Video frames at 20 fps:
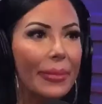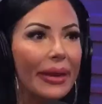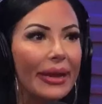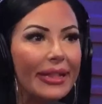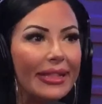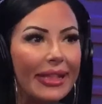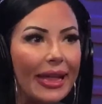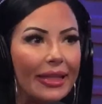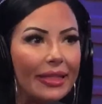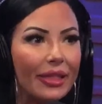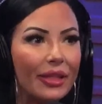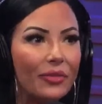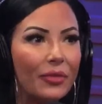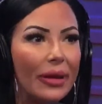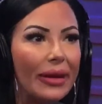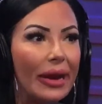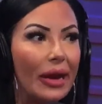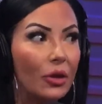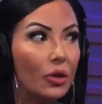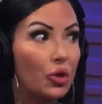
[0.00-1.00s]
going to say this
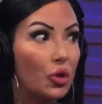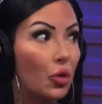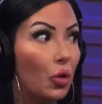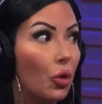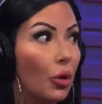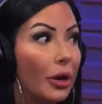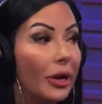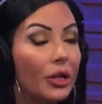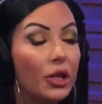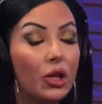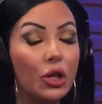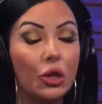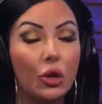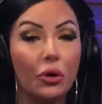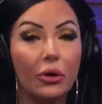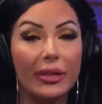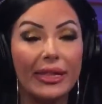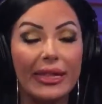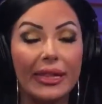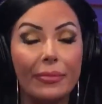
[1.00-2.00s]
right now, George,
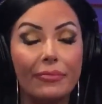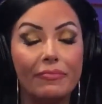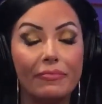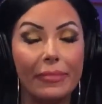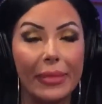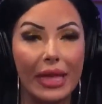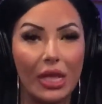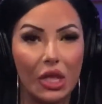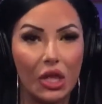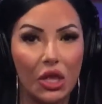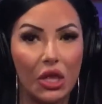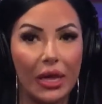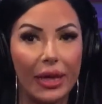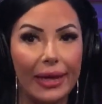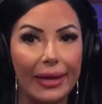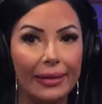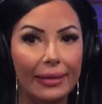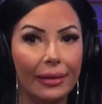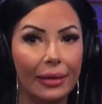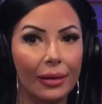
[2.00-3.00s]
your
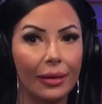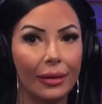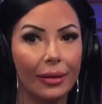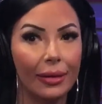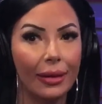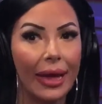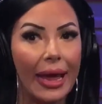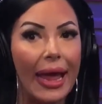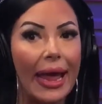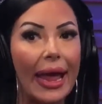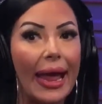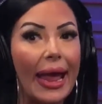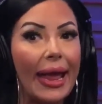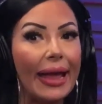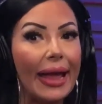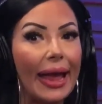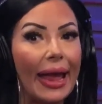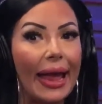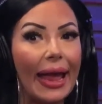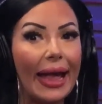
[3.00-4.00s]
submission,
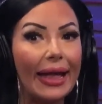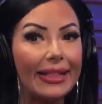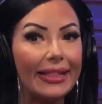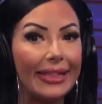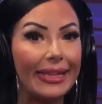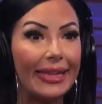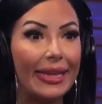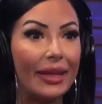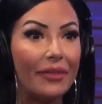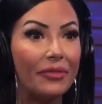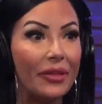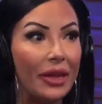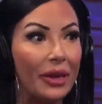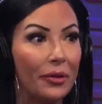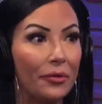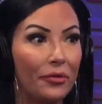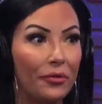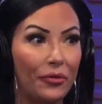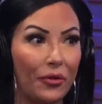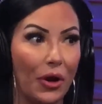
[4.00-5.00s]
it's
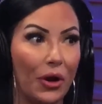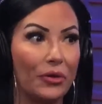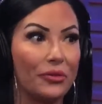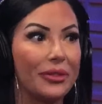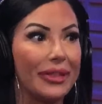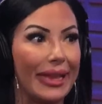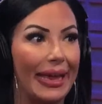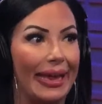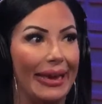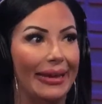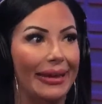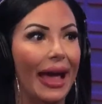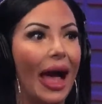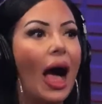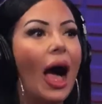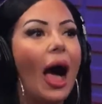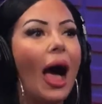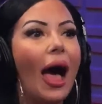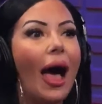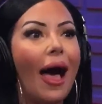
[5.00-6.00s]
giving Frozen.
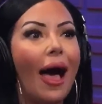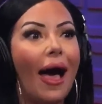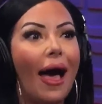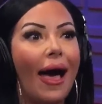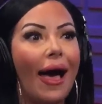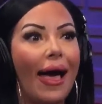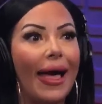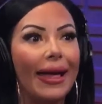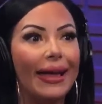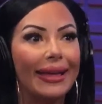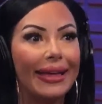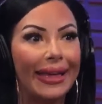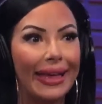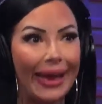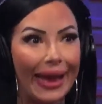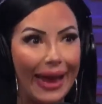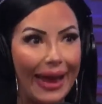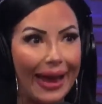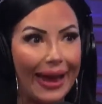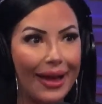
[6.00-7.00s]
I
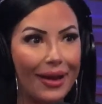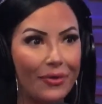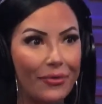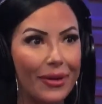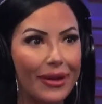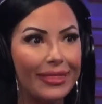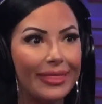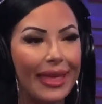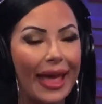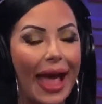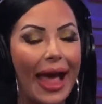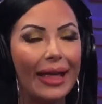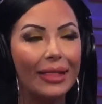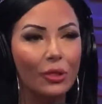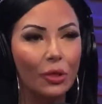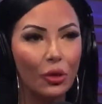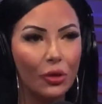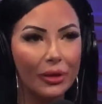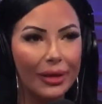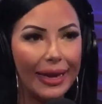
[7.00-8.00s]
can't with it. I
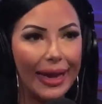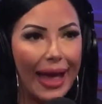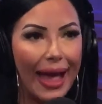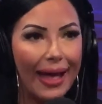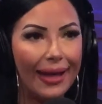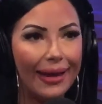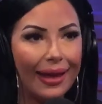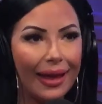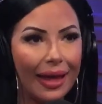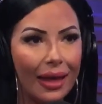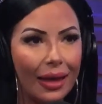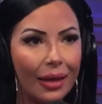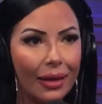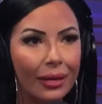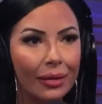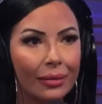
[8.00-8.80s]
look at